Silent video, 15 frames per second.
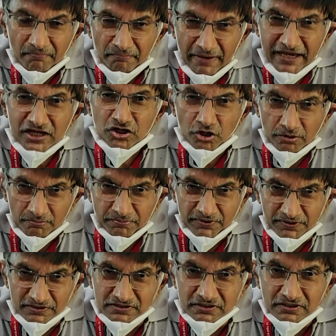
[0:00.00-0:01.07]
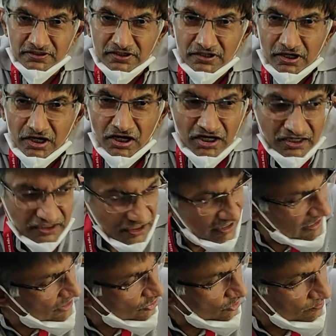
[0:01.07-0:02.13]
microamperes or
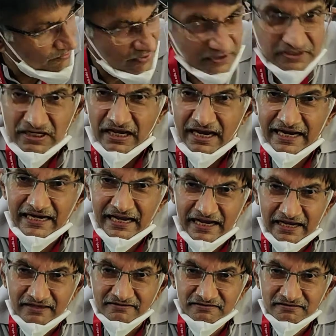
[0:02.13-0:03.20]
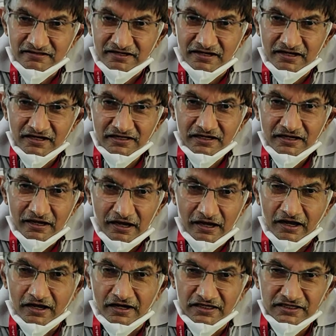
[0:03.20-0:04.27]
nanoamperes, and hence the current
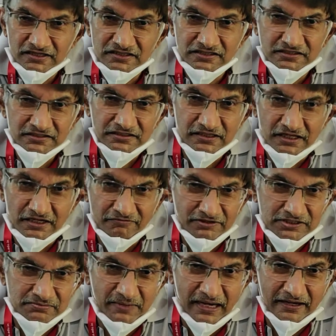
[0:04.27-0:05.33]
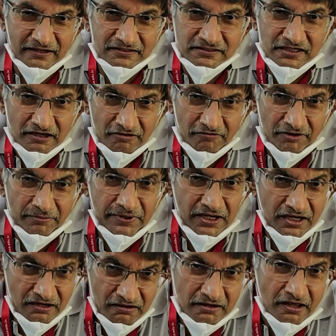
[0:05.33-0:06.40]
resistance in the reverse bias will be
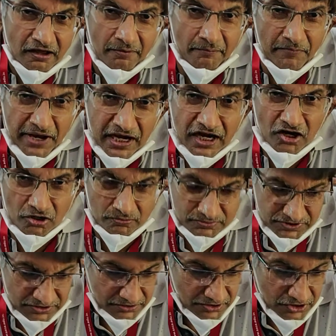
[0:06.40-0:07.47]
in mega ohms.